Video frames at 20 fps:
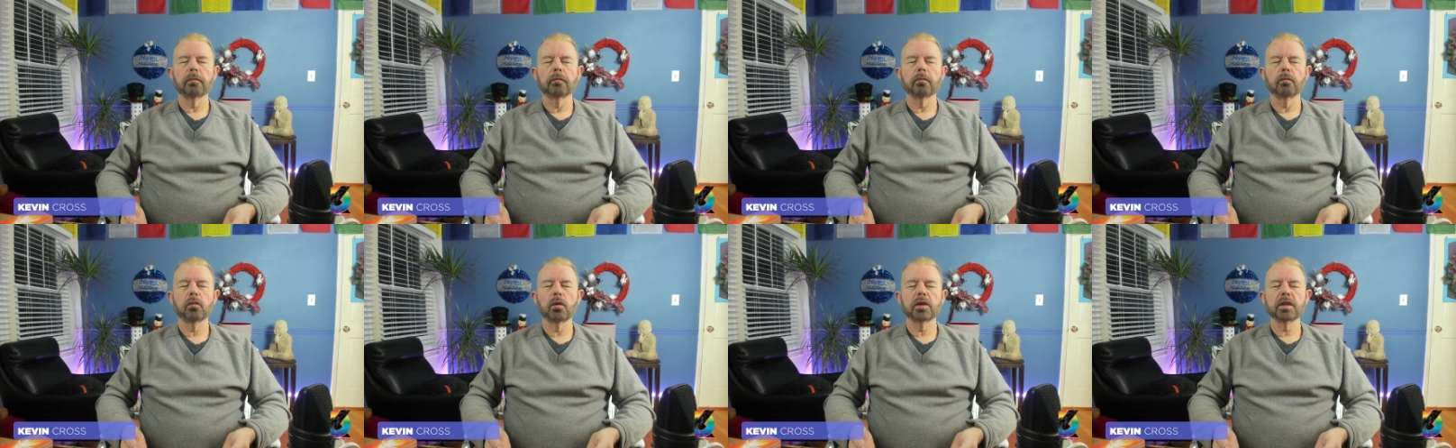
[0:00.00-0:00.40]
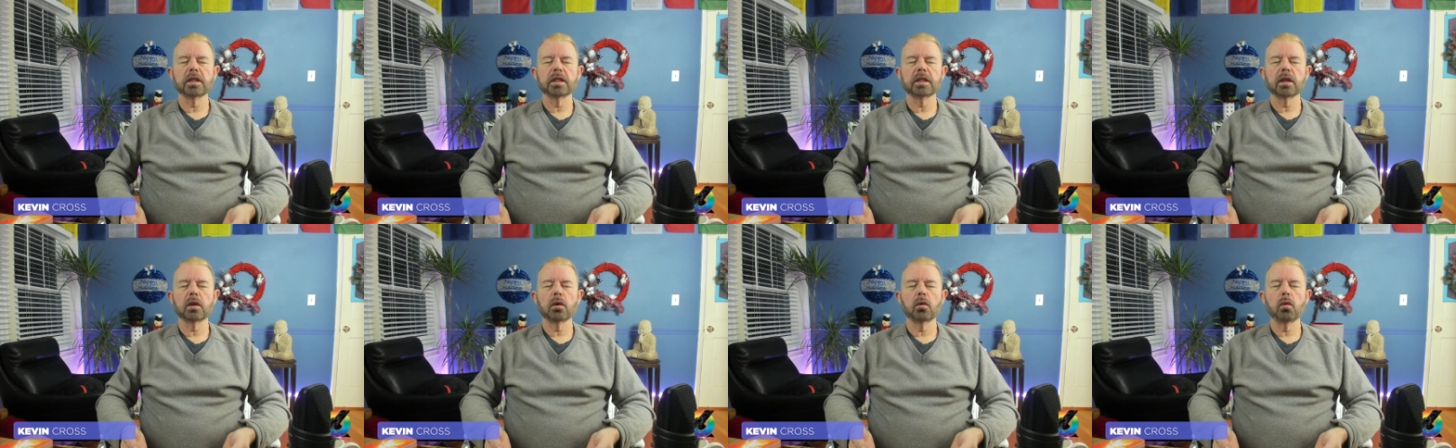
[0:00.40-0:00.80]
What is
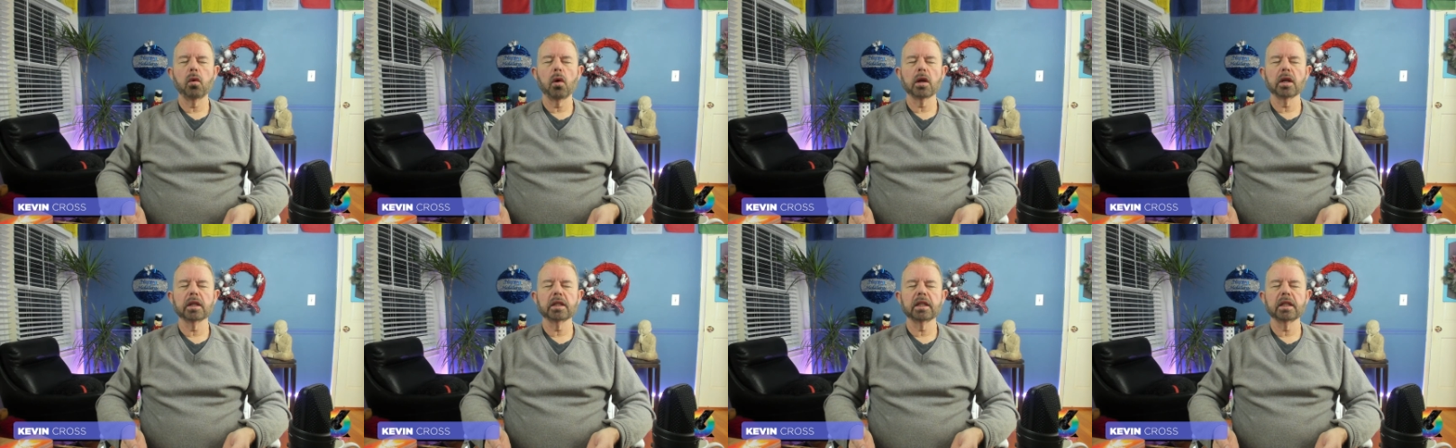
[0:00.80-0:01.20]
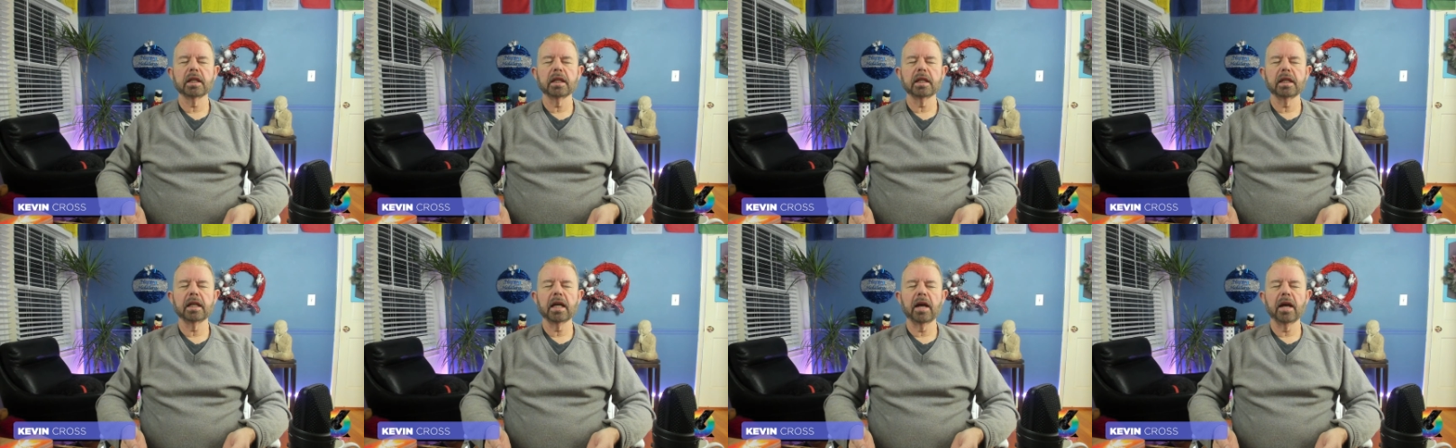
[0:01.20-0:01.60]
the
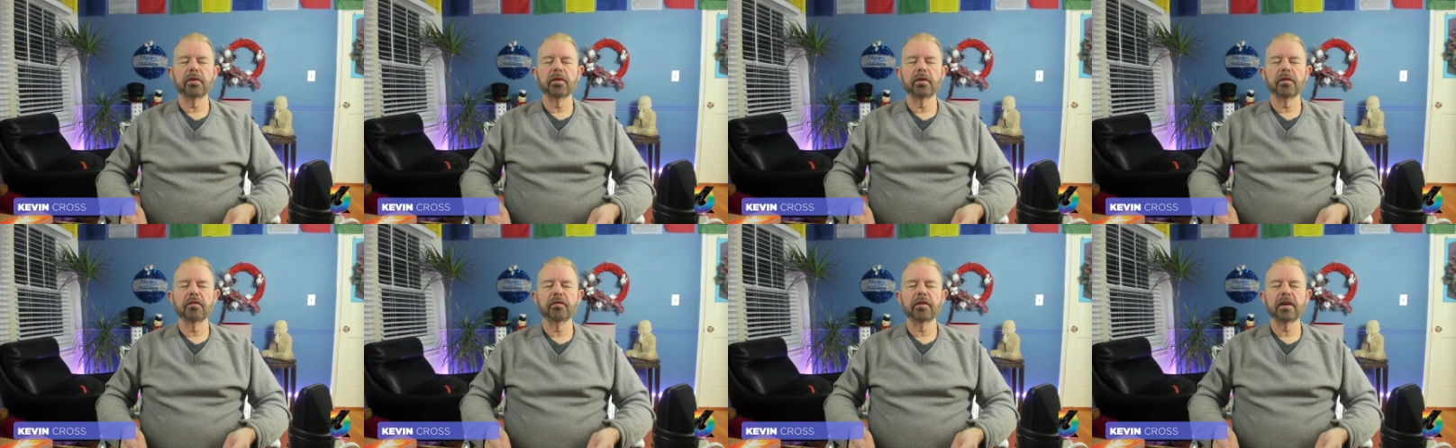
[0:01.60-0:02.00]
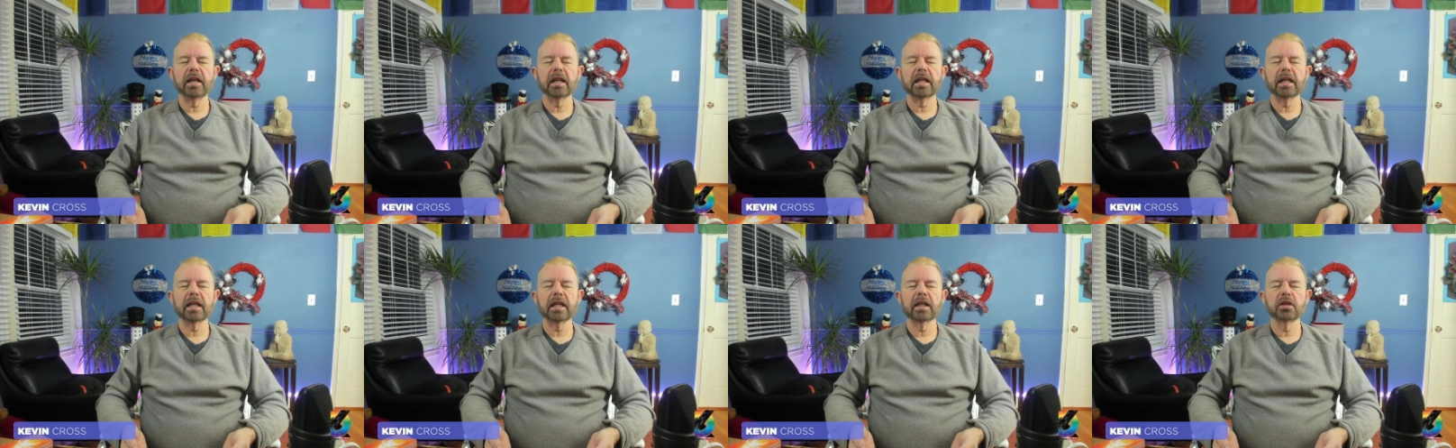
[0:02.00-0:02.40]
quality and the
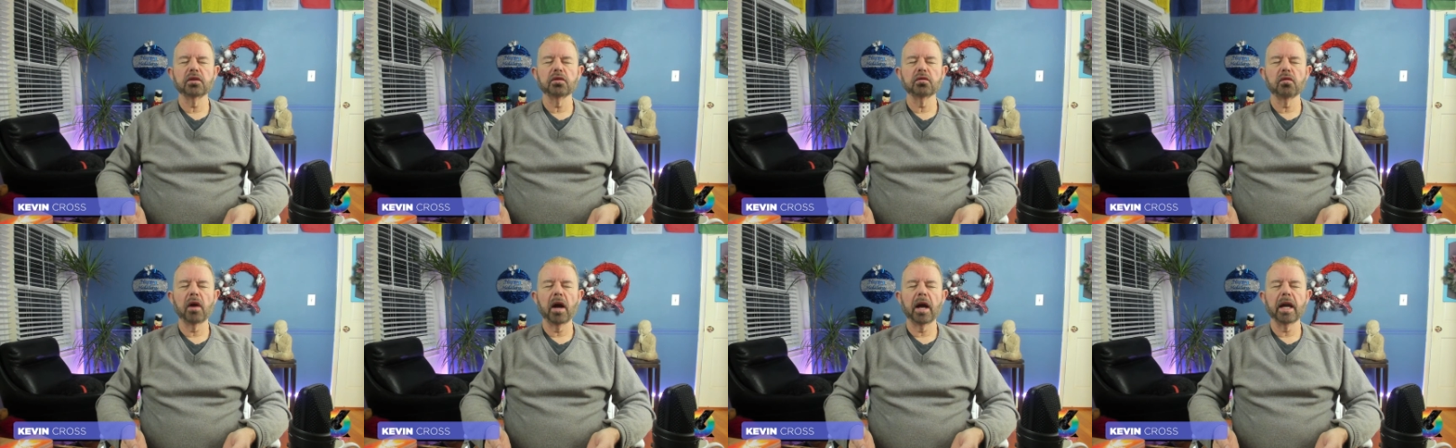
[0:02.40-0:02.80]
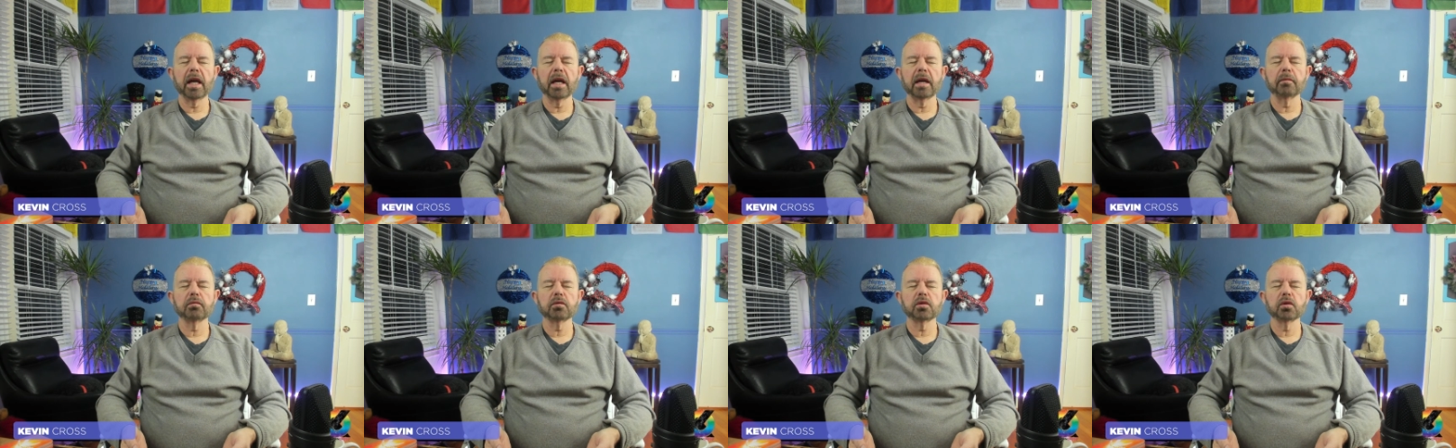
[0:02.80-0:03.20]
feeling in your right
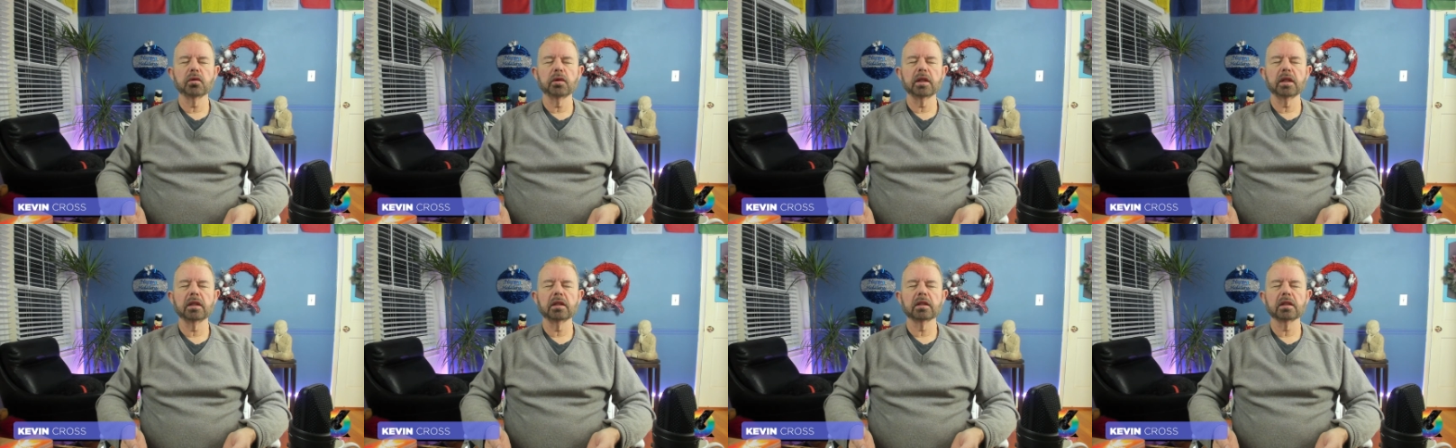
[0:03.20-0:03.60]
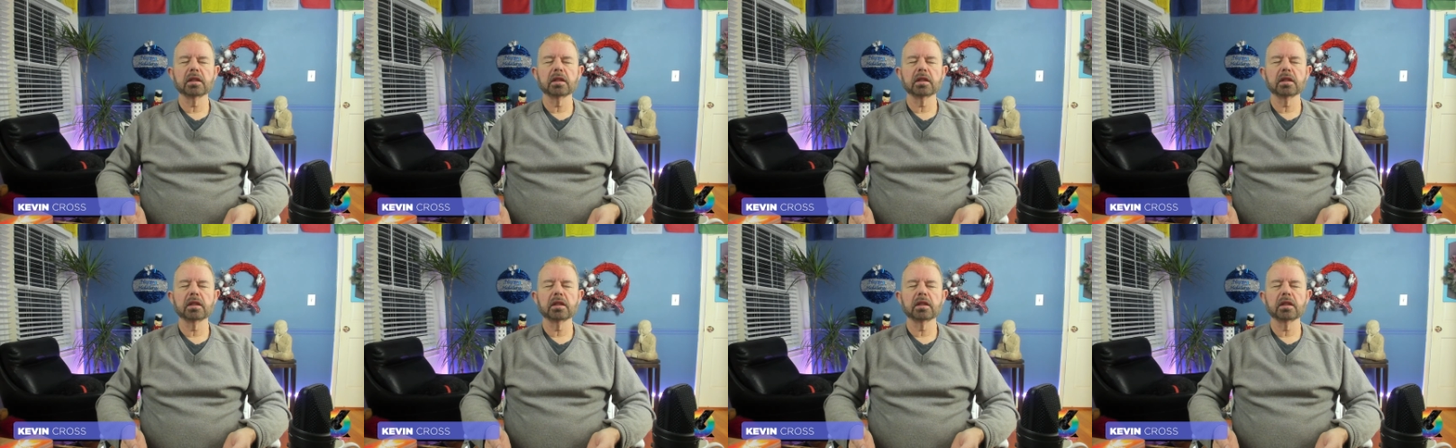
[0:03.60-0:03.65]
hip joint?